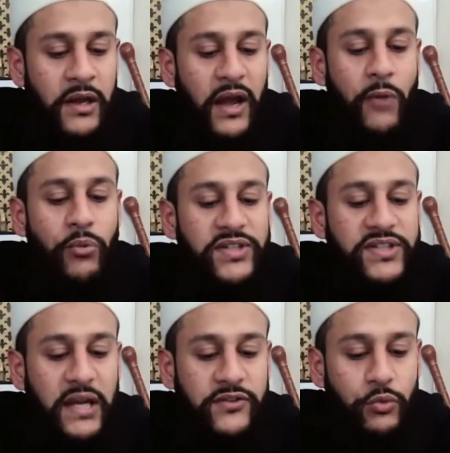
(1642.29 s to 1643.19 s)
and
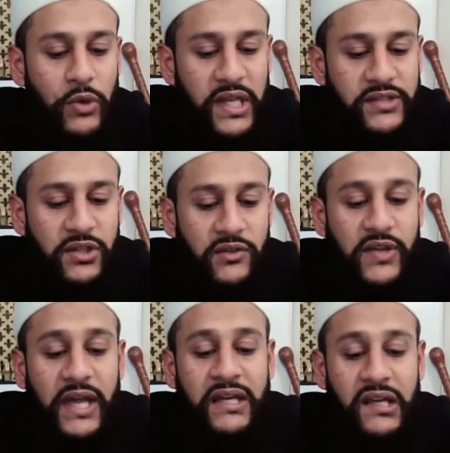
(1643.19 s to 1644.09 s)
rejected religions
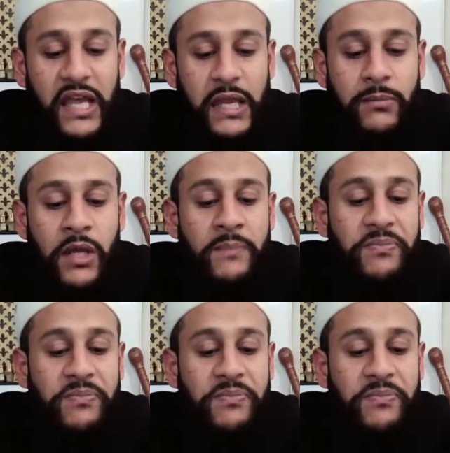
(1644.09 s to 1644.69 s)
and claimed